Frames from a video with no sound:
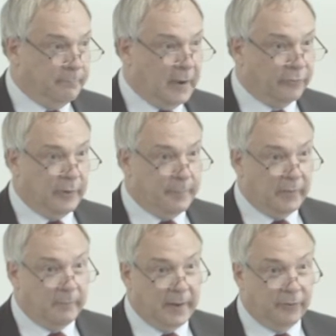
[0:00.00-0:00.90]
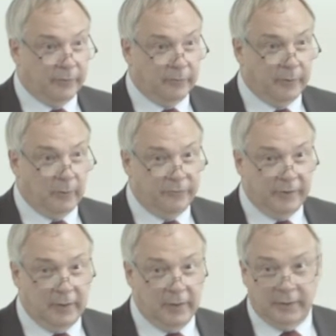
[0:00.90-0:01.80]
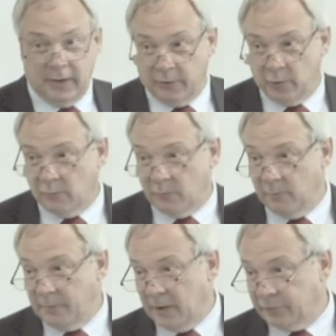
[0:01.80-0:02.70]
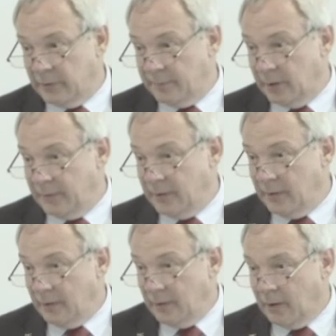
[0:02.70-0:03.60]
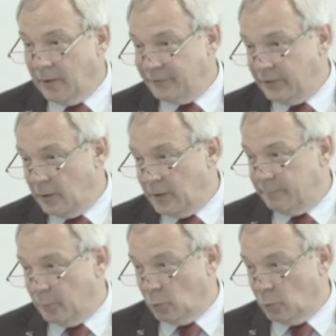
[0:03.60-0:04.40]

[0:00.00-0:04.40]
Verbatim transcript: partially by the managing authority and here in Cornwall partially by the ITI